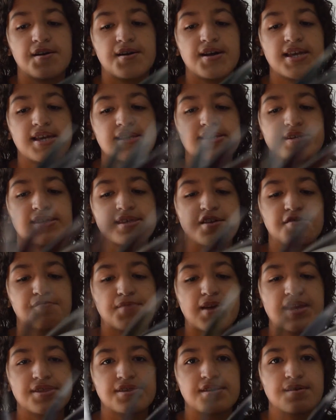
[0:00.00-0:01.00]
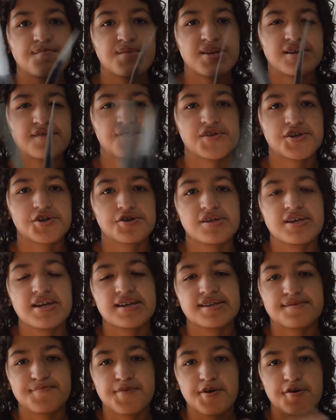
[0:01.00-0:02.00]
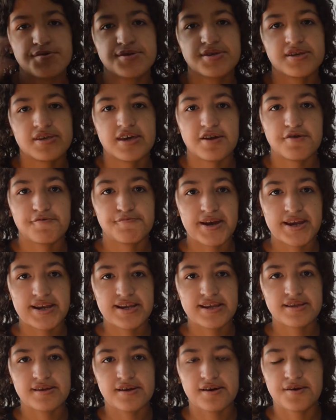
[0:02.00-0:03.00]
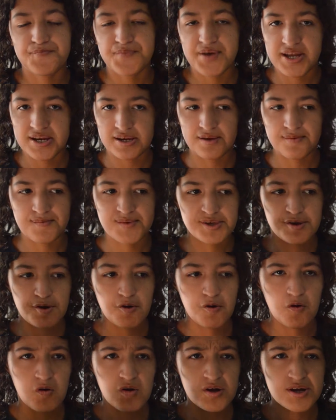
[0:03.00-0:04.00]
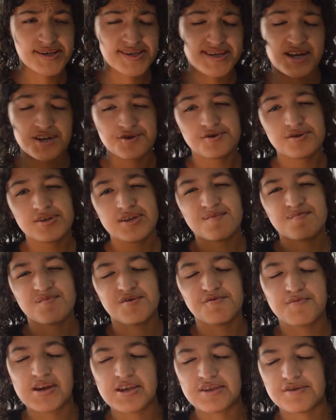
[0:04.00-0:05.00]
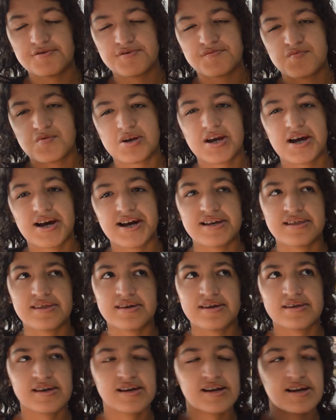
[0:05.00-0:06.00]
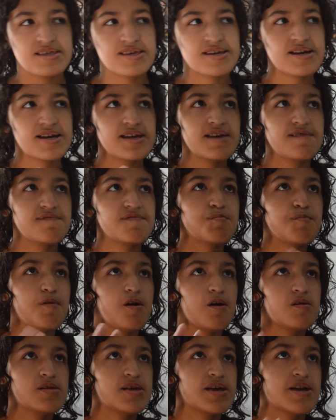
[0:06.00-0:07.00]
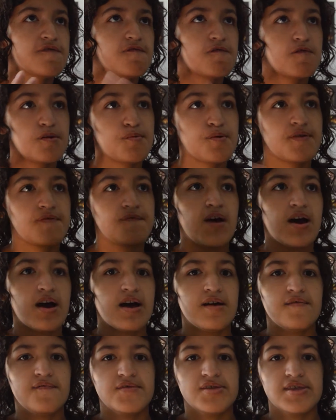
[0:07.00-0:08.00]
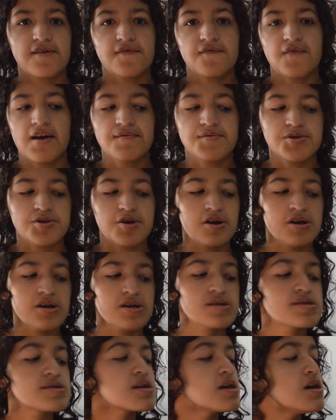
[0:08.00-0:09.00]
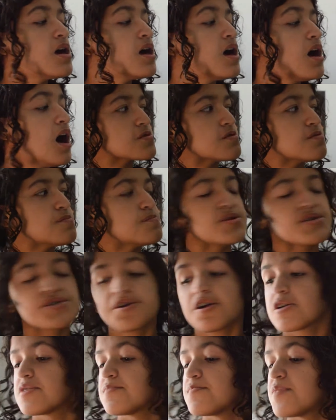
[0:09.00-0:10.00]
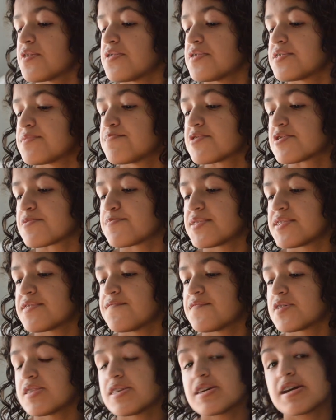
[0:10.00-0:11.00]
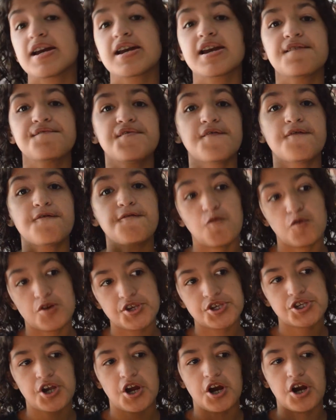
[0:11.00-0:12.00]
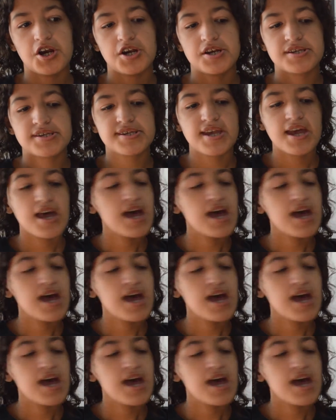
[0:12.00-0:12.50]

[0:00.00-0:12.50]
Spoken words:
I get to like rate them individually as opposed to like rating the compendium as a whole, because naturally I'm gonna rate those very highly. Like I think I gave them all like 4.5 and like 5 stars. But talking about this book specifically, I gave it 4 stars.